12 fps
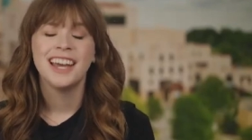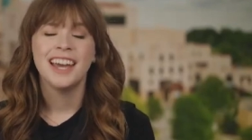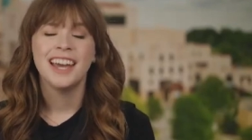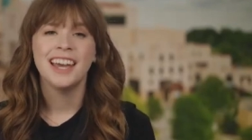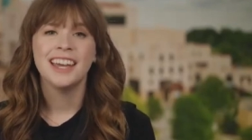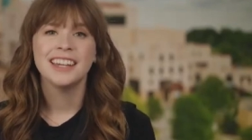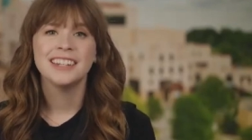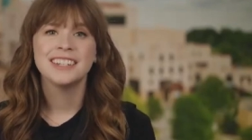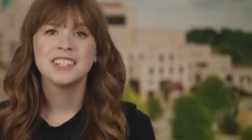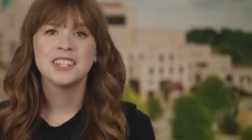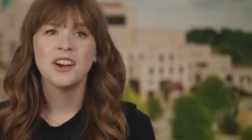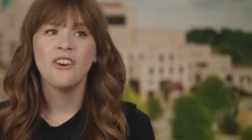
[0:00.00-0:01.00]
And
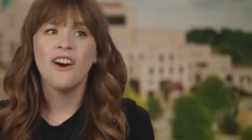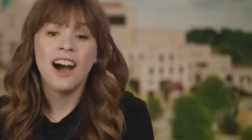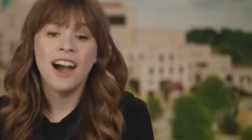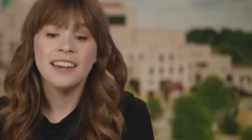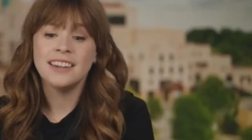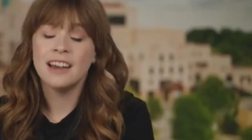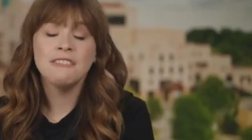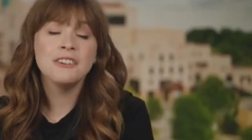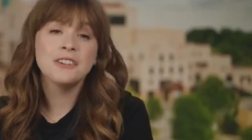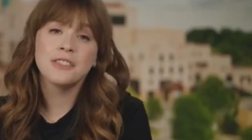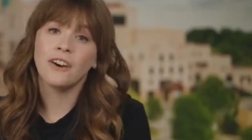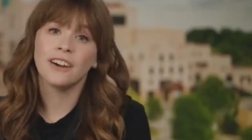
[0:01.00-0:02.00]
so I never
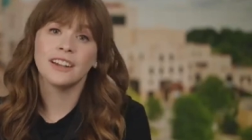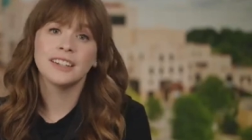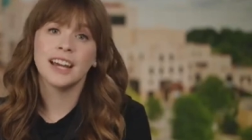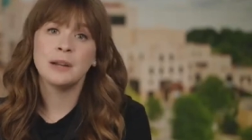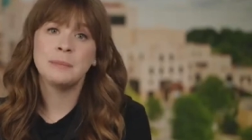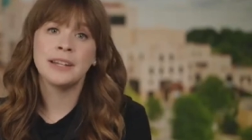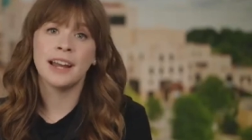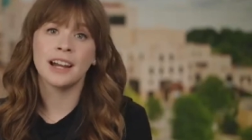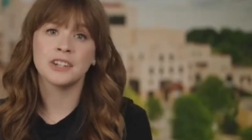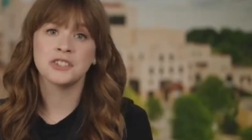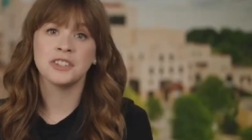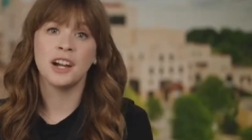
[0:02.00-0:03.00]
thought I'd be an
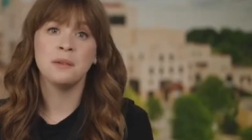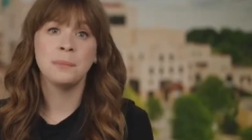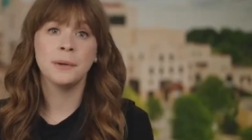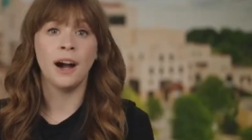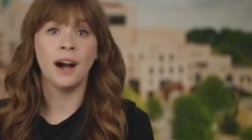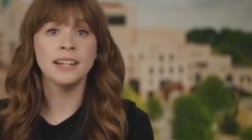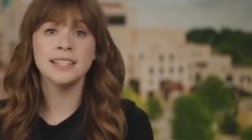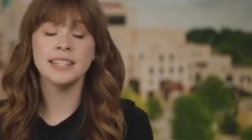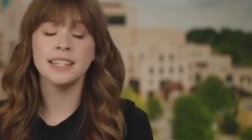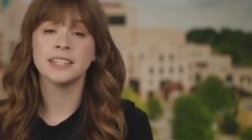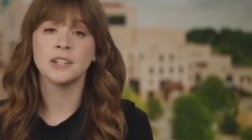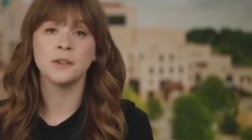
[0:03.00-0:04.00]
astronaut, but
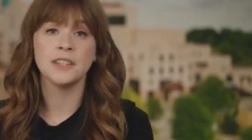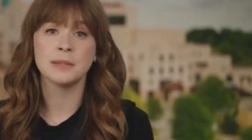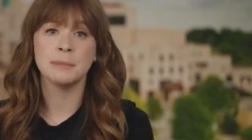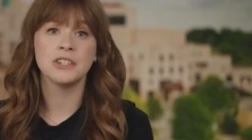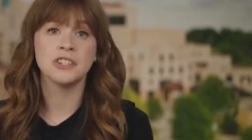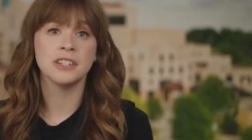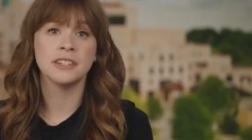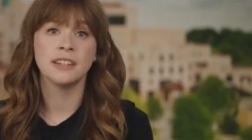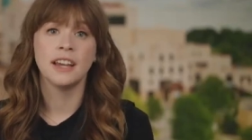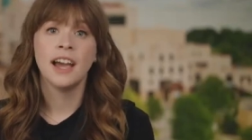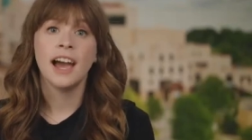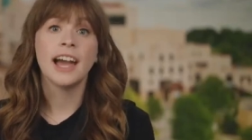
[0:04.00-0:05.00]
honestly, until this mission,
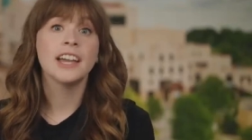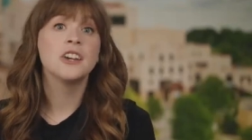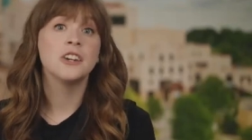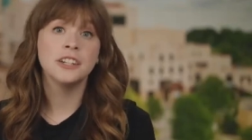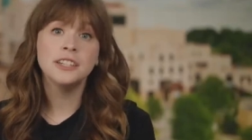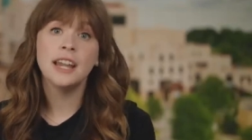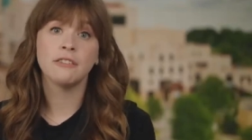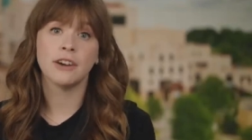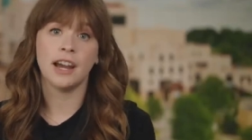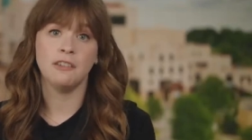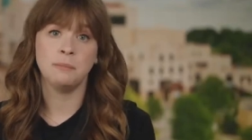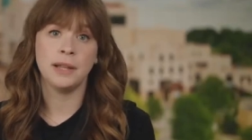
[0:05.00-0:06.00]
I could never
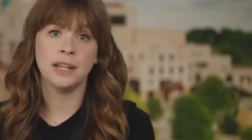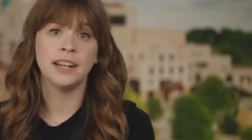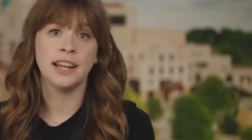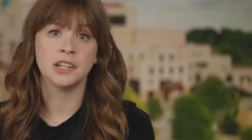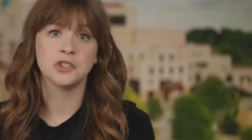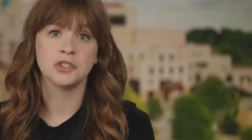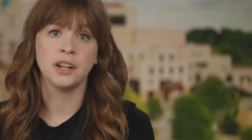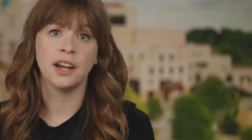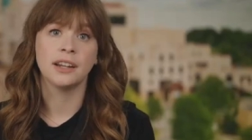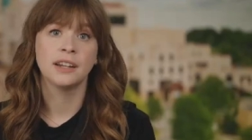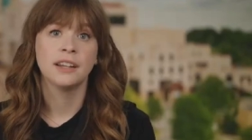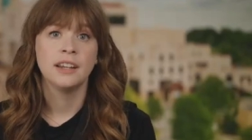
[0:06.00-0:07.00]
have been an
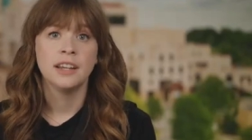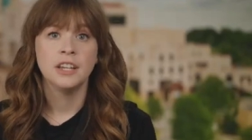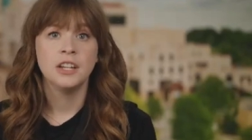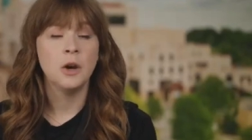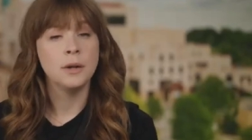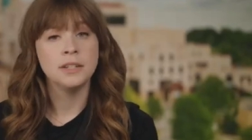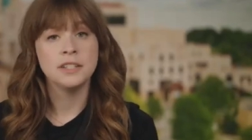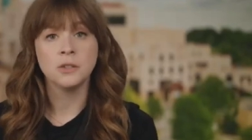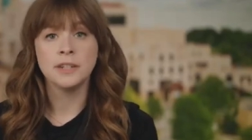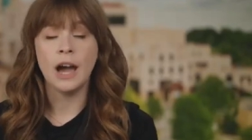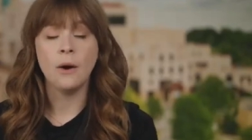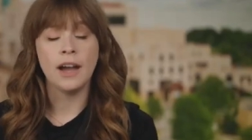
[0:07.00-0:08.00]
astronaut. You know, until
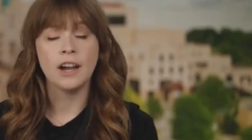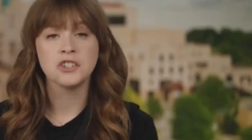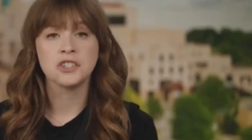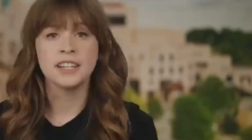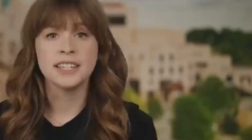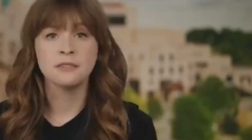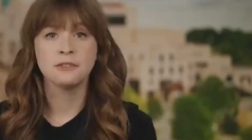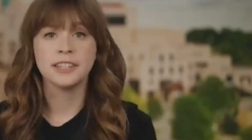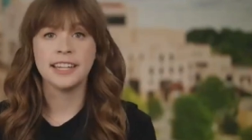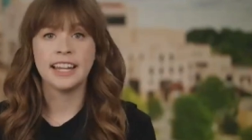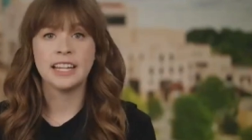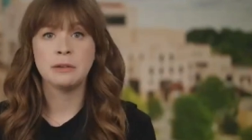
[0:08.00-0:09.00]
now, astronauts have really
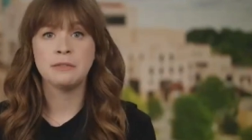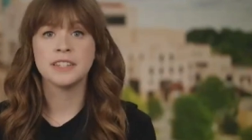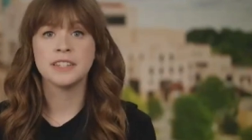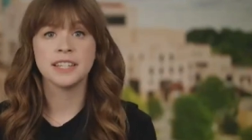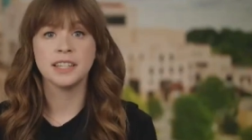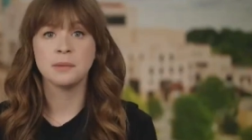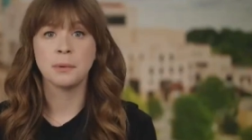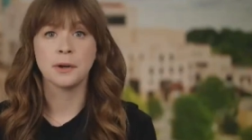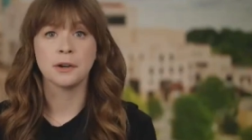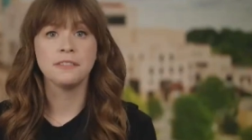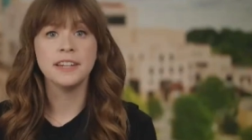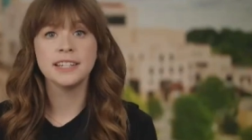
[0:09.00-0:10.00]
had to be physically
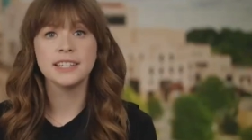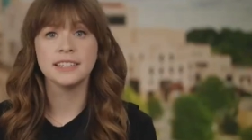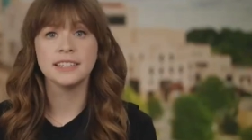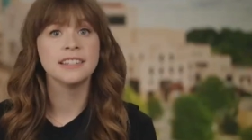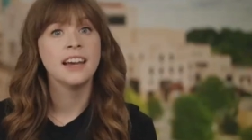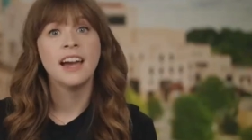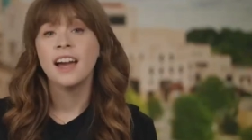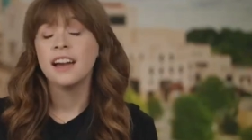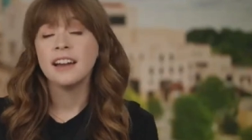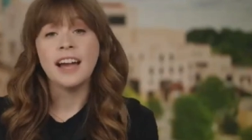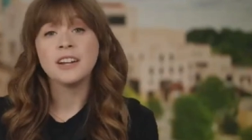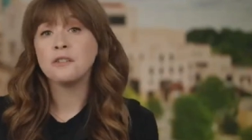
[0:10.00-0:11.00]
perfect, and
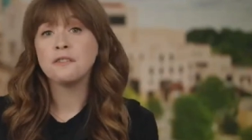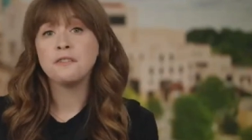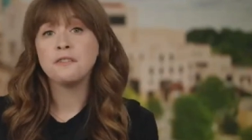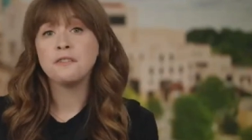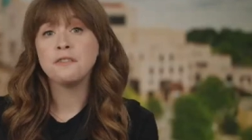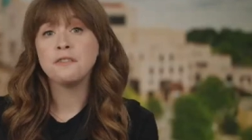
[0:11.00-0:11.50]
I don't fall,